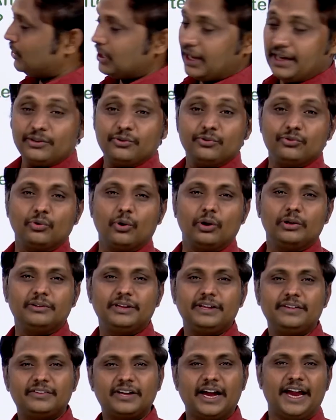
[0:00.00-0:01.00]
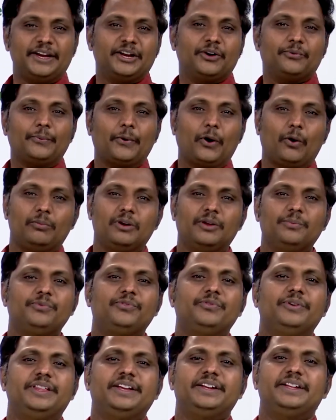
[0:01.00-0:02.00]
like to solve these kind of problems,
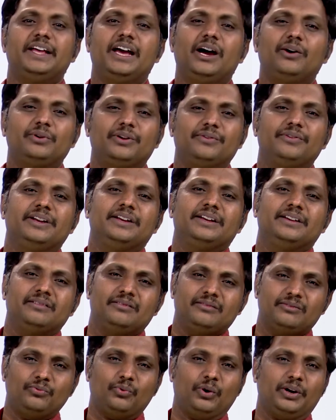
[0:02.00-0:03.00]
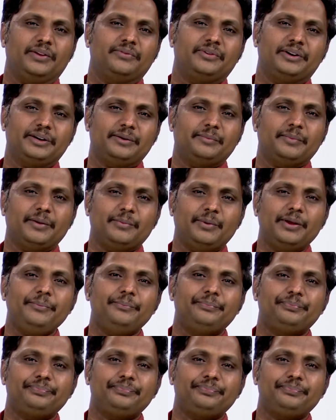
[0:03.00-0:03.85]
whether they have given whatever it may be.